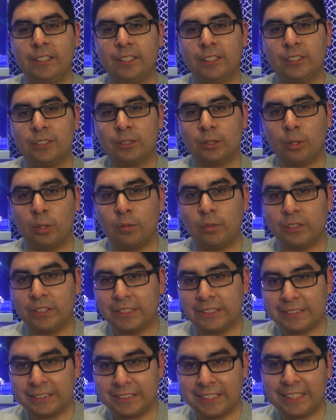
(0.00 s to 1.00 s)
So hopefully
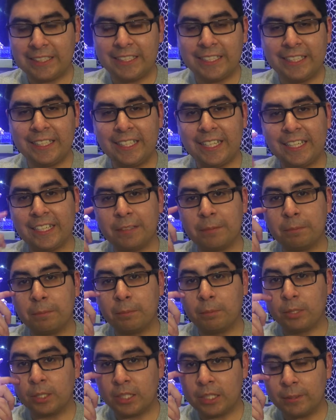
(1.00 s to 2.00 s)
Sunday I can
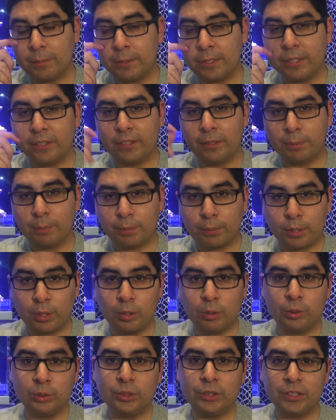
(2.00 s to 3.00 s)
put up the
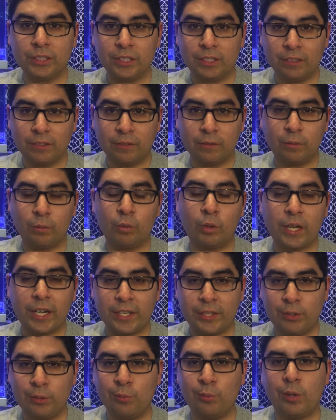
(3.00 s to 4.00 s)
pros of why
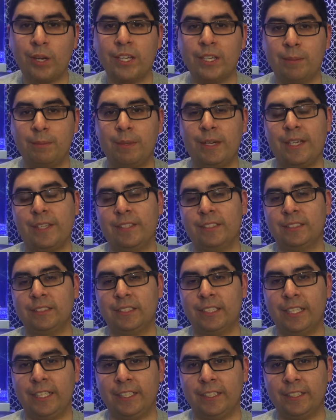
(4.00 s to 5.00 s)
you want to buy this
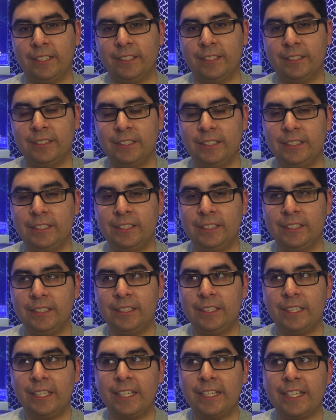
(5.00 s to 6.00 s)
tank.
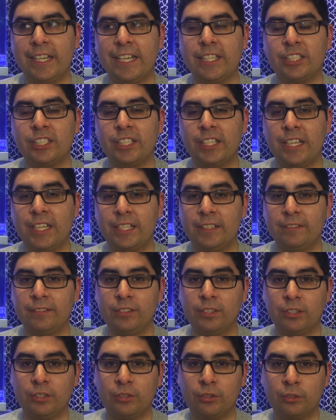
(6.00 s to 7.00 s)
And I actually have
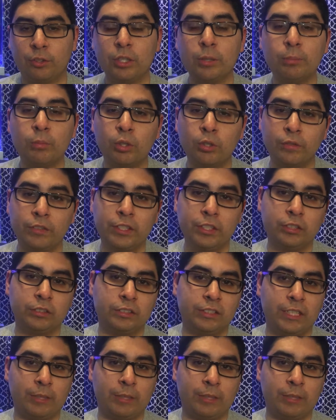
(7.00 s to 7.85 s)
3 more videos that